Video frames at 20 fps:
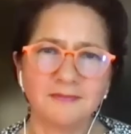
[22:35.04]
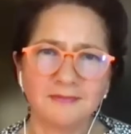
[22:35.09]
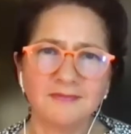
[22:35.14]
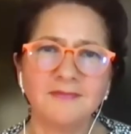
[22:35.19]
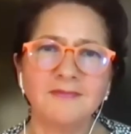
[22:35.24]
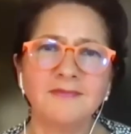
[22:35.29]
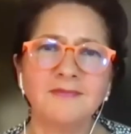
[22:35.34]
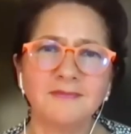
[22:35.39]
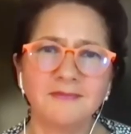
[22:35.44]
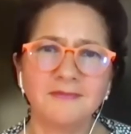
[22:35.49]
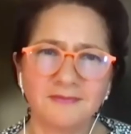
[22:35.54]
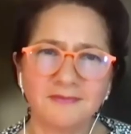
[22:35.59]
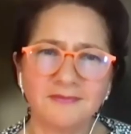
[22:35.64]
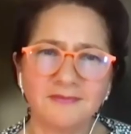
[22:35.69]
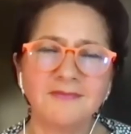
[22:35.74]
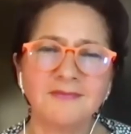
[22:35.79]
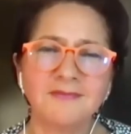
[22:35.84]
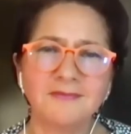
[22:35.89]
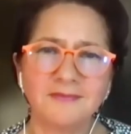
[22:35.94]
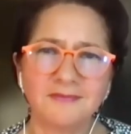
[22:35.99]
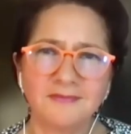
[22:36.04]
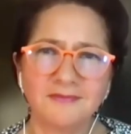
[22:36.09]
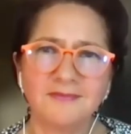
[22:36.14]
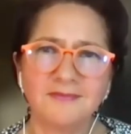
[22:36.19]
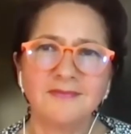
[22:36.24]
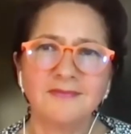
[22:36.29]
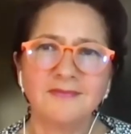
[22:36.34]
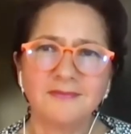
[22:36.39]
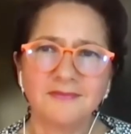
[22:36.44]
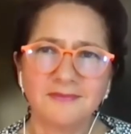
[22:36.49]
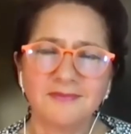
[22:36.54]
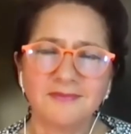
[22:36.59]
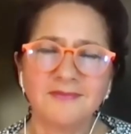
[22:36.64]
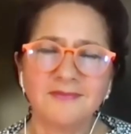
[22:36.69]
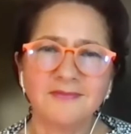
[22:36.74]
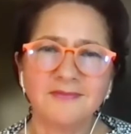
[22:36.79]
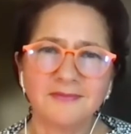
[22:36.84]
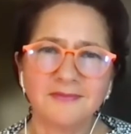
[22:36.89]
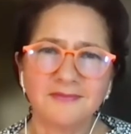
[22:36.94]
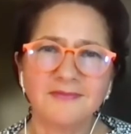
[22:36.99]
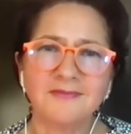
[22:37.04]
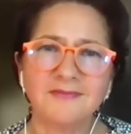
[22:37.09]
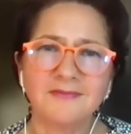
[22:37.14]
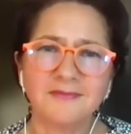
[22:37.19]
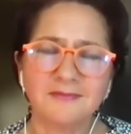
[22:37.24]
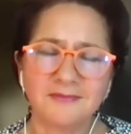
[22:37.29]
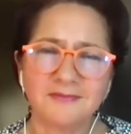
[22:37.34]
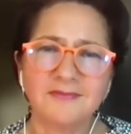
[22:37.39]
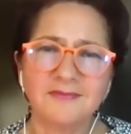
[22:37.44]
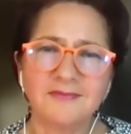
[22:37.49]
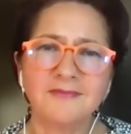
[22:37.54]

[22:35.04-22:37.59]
I have for my family, that I don't need to transition